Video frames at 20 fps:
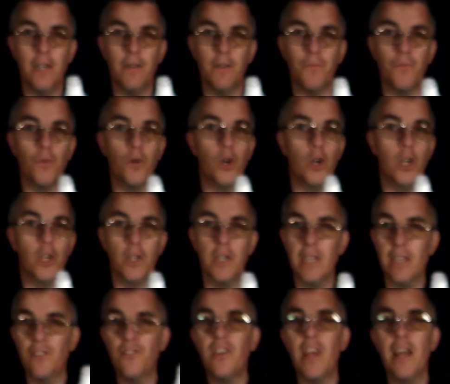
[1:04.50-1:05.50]
for an
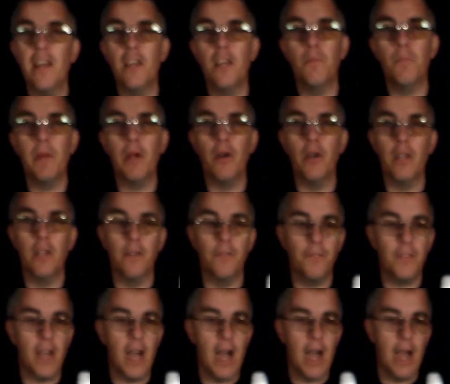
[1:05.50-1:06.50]
extended period of
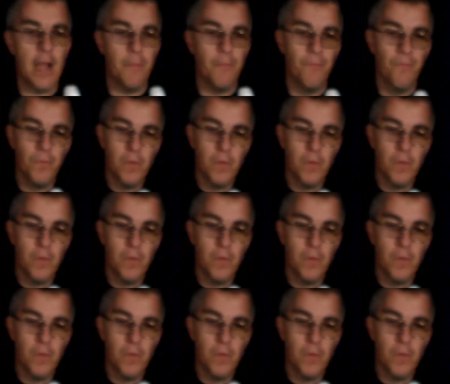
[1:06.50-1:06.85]
time,